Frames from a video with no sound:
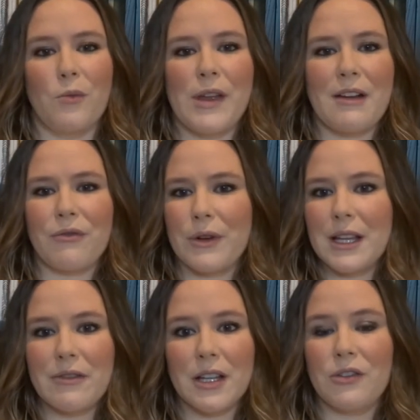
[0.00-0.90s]
We have
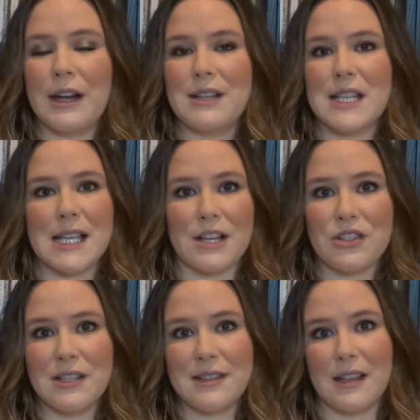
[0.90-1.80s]
really, really great
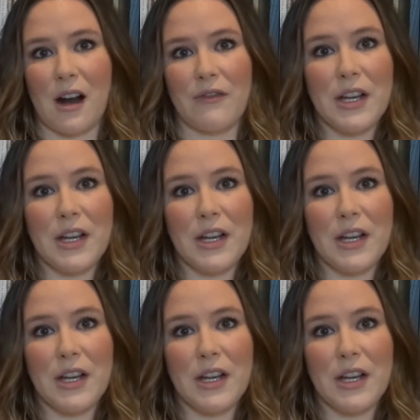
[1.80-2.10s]
discussions in our